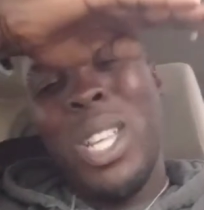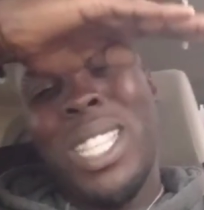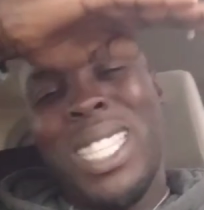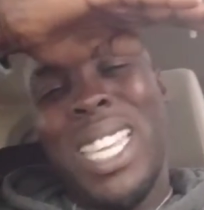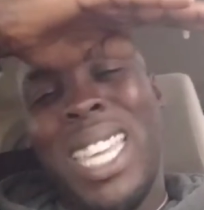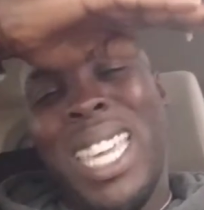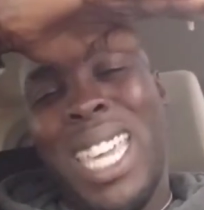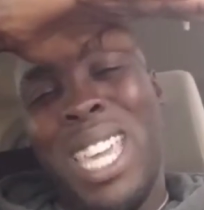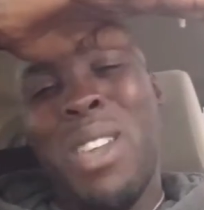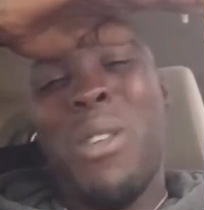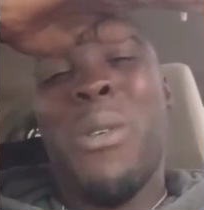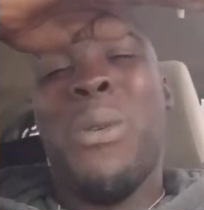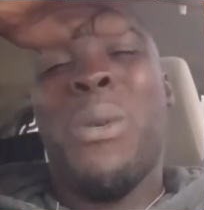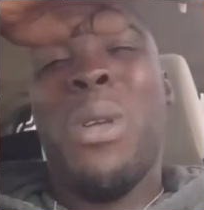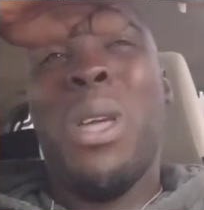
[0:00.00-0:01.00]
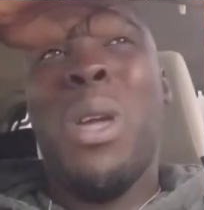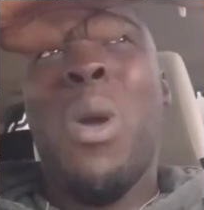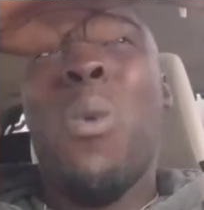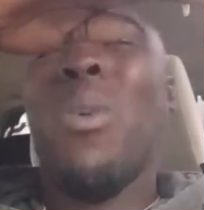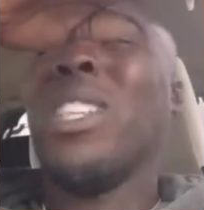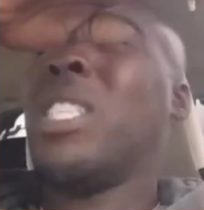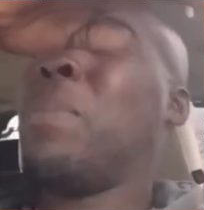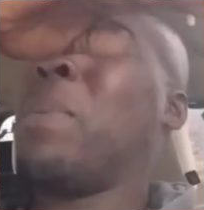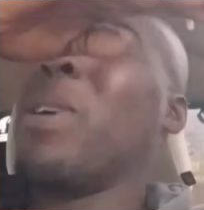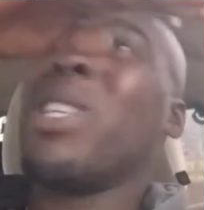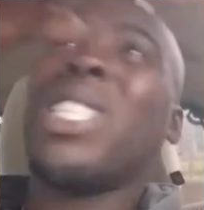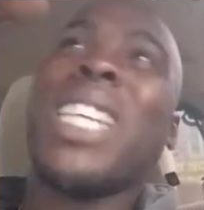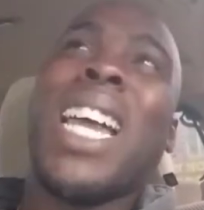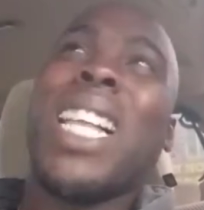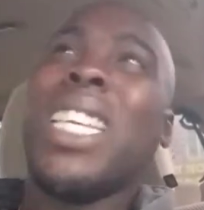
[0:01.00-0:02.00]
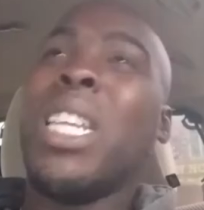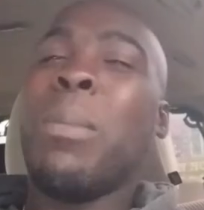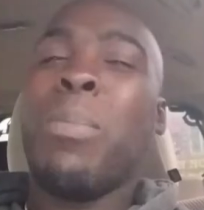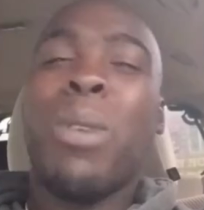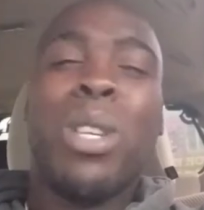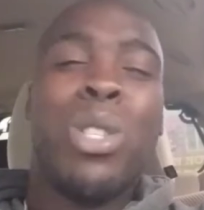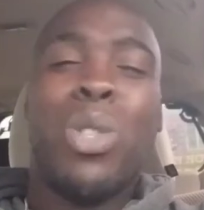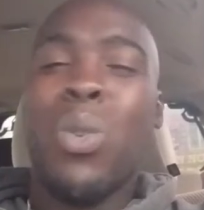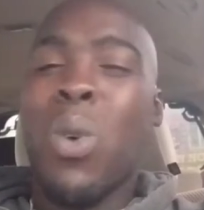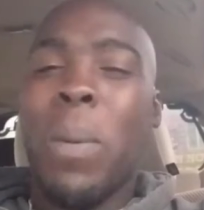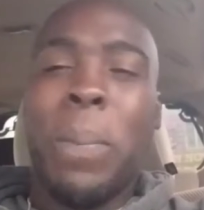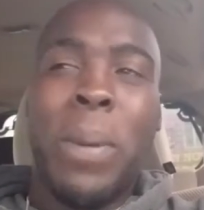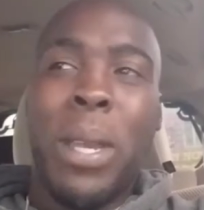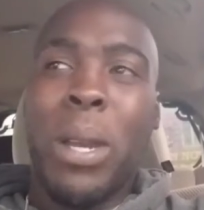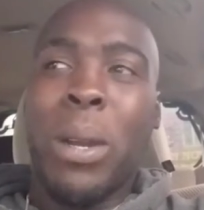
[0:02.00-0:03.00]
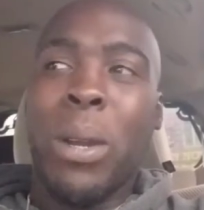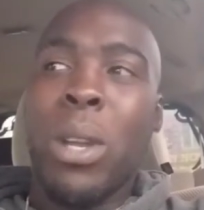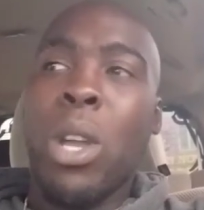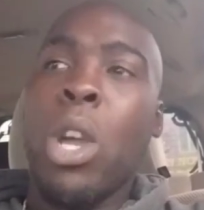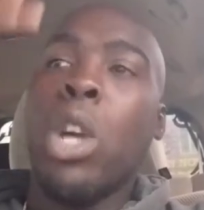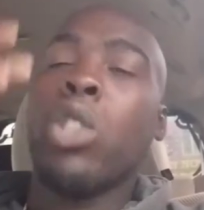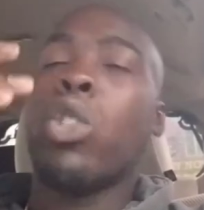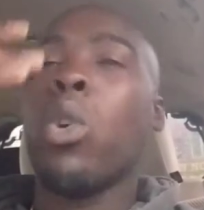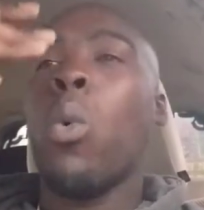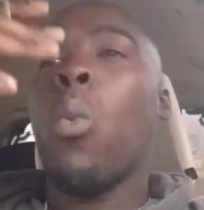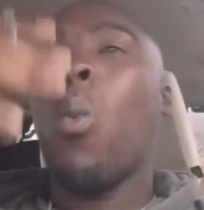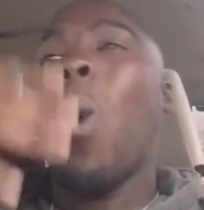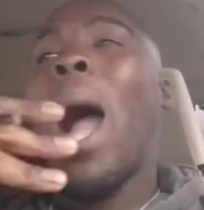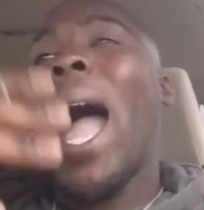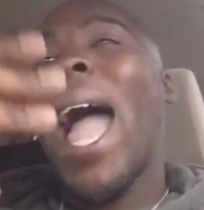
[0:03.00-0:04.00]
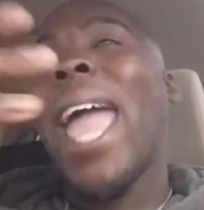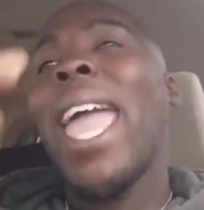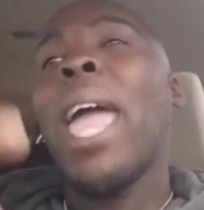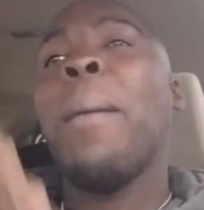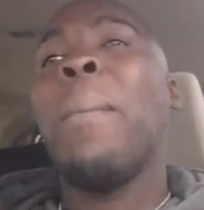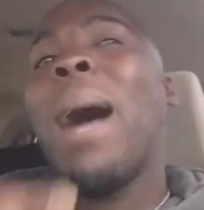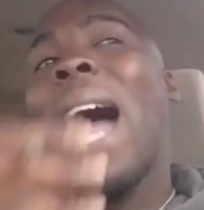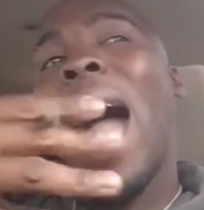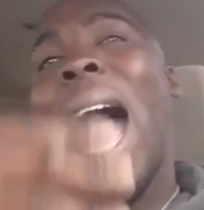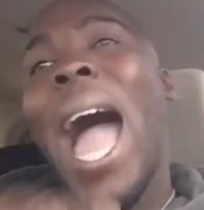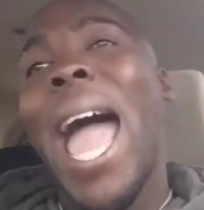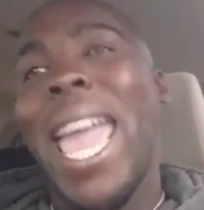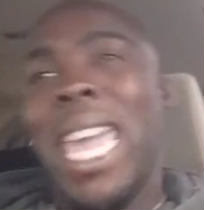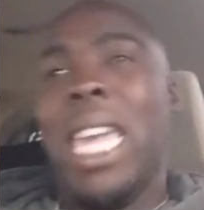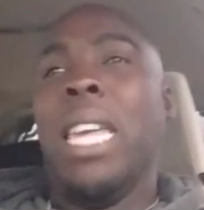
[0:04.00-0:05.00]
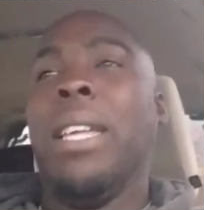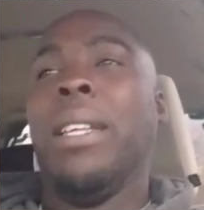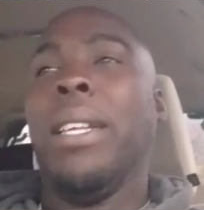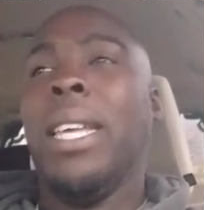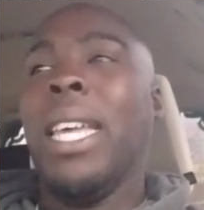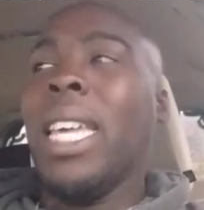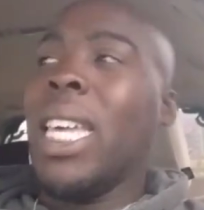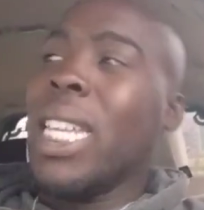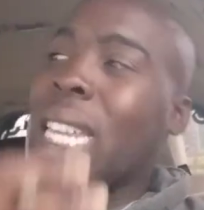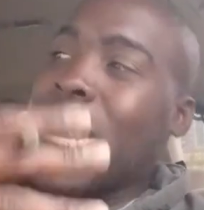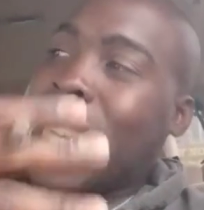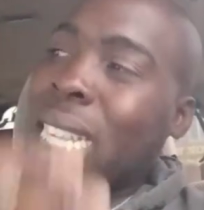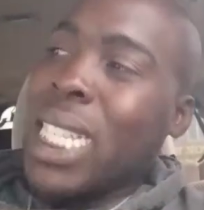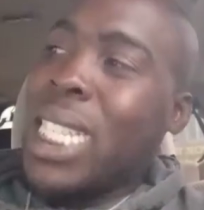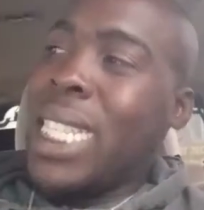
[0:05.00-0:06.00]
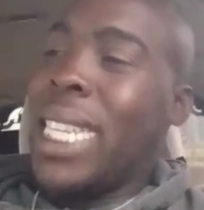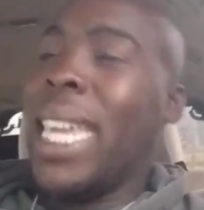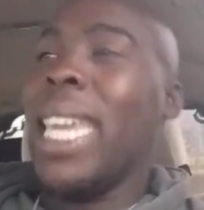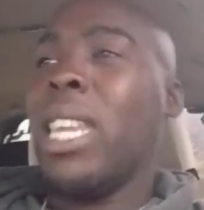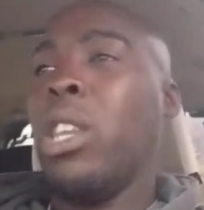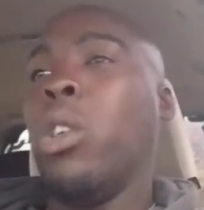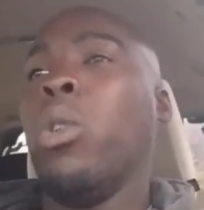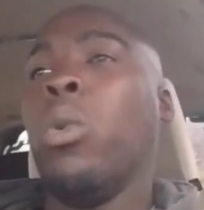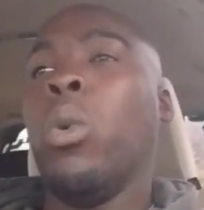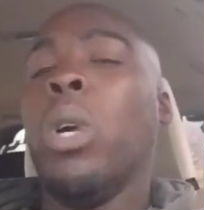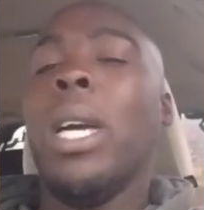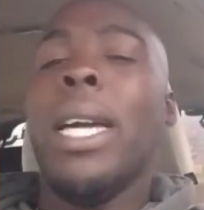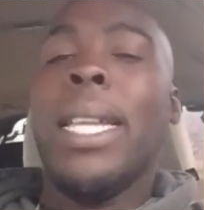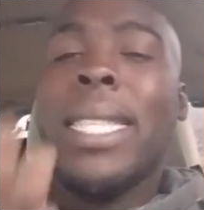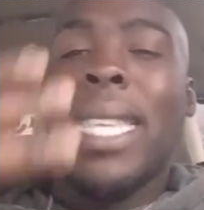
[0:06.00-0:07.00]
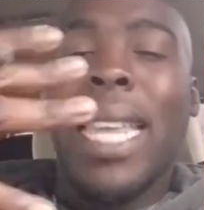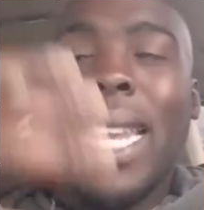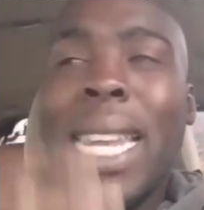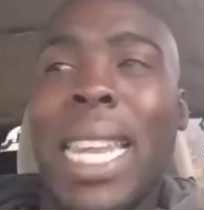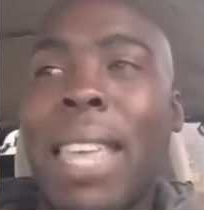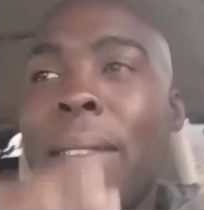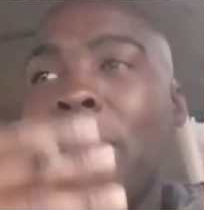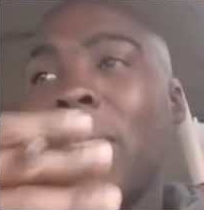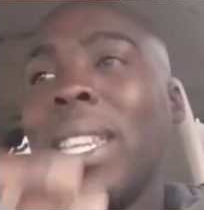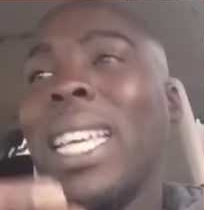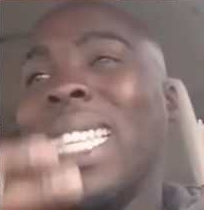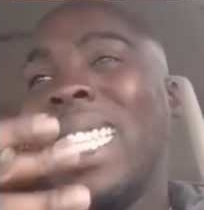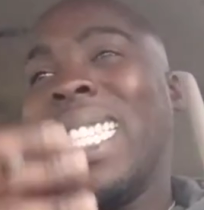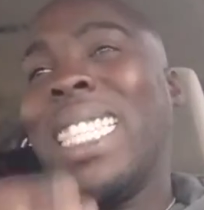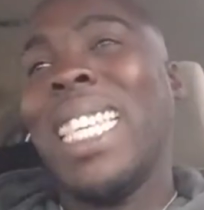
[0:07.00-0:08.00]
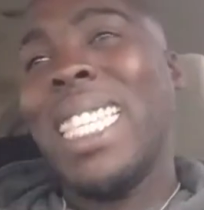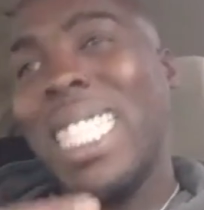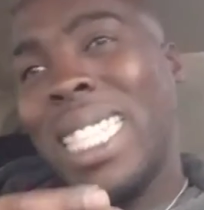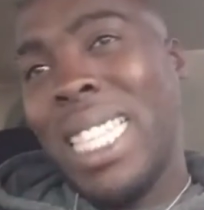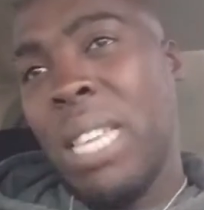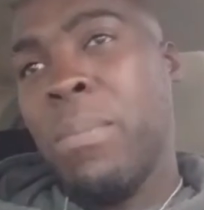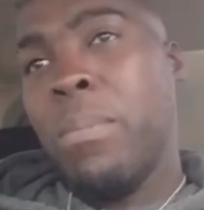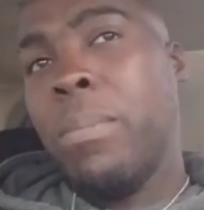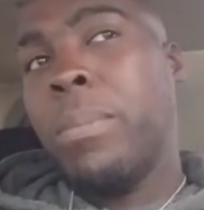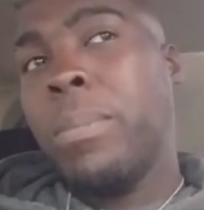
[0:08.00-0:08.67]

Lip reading: to here when spirituality brings you up here. So why am I going to continue to live in a system